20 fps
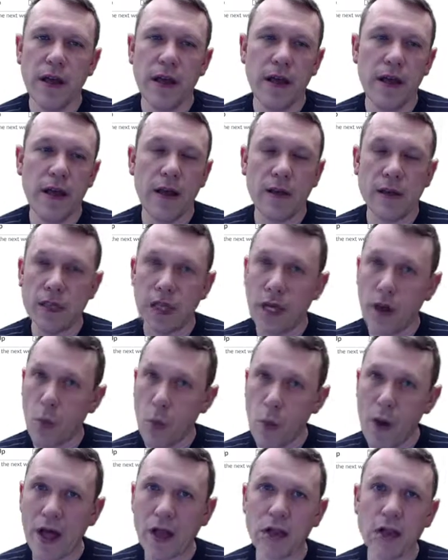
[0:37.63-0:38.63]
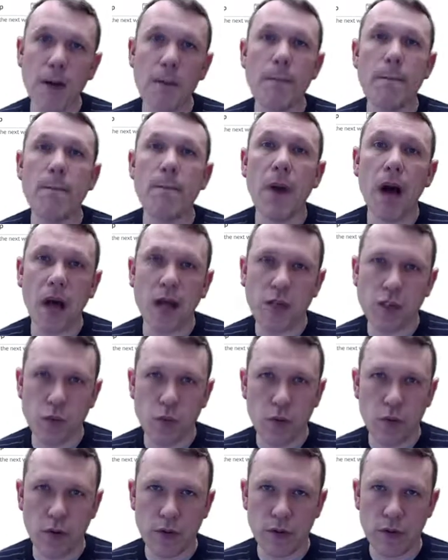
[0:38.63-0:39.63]
uh, kind of welcome
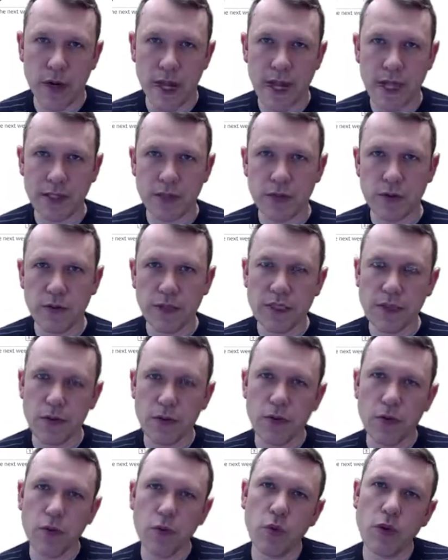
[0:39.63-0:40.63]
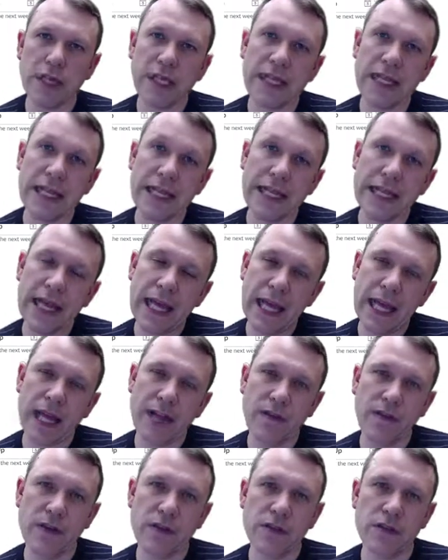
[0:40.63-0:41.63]
module, right? So we're working in
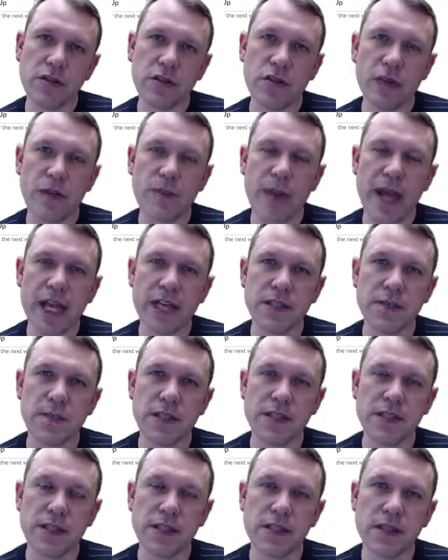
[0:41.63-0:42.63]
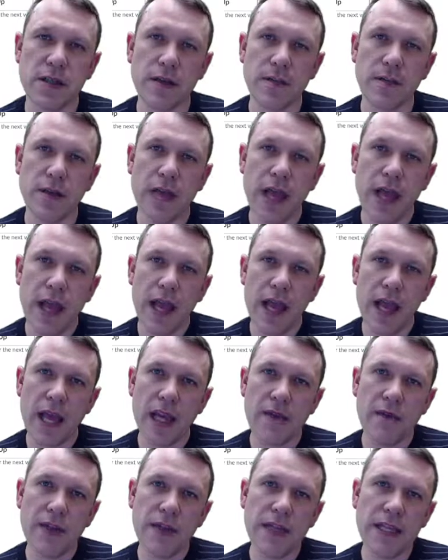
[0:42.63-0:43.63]
Canvas Learning Management System,
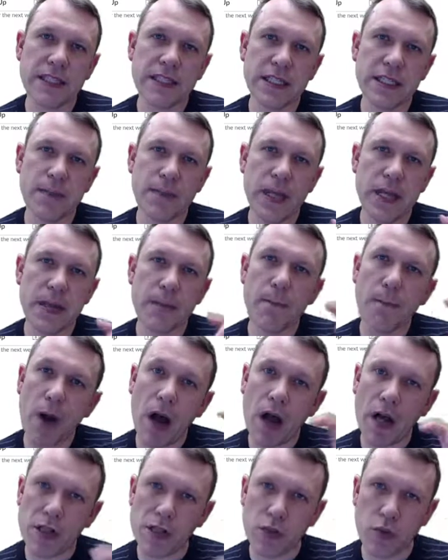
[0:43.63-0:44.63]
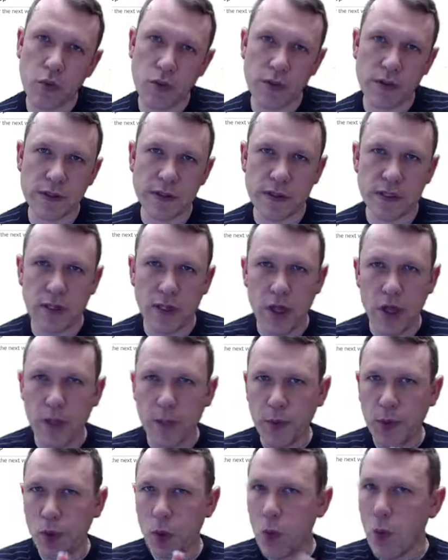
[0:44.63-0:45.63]
and everything's going to be in modules. It'll
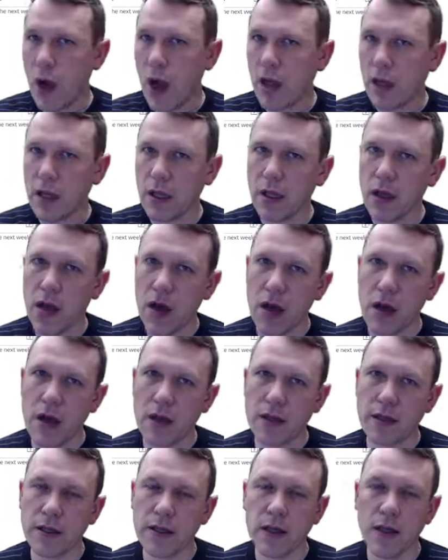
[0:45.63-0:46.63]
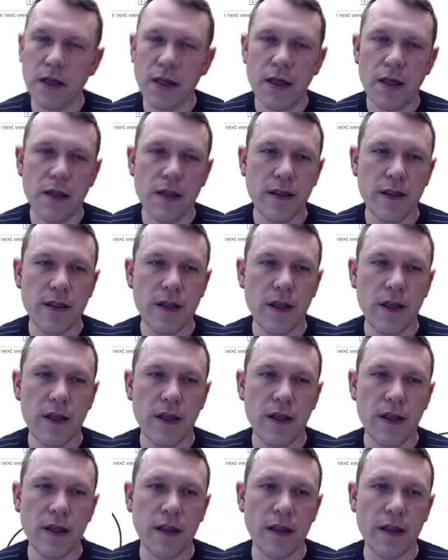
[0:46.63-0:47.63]
help you walk along
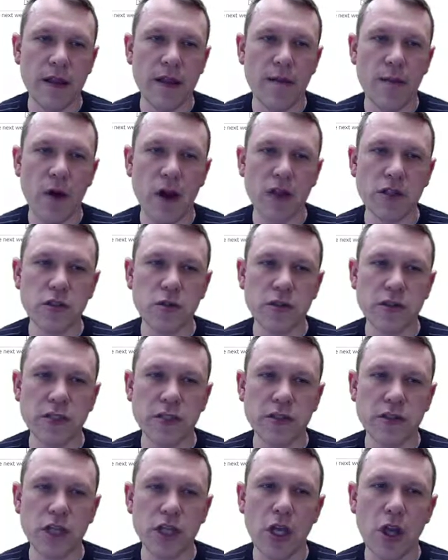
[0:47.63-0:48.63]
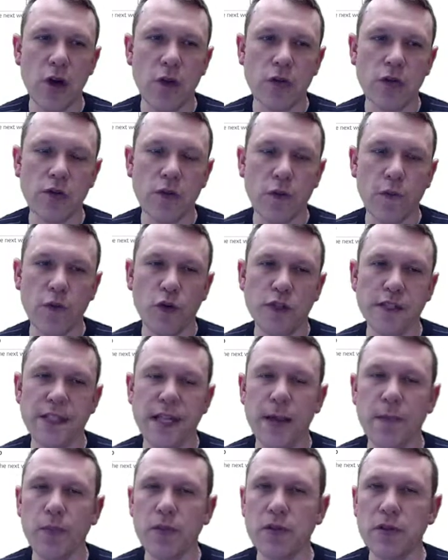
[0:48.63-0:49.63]
the, the modules as you go. So for
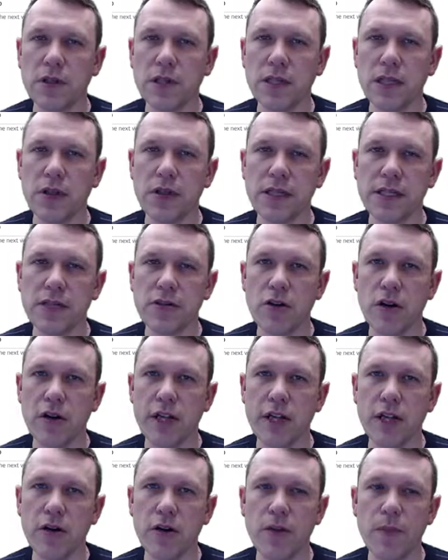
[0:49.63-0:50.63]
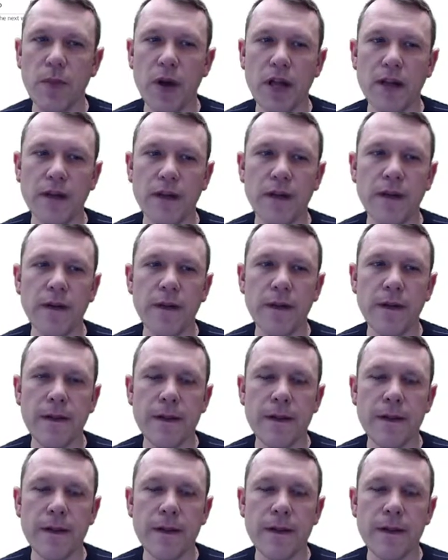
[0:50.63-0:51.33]
example, click on the Start Here button,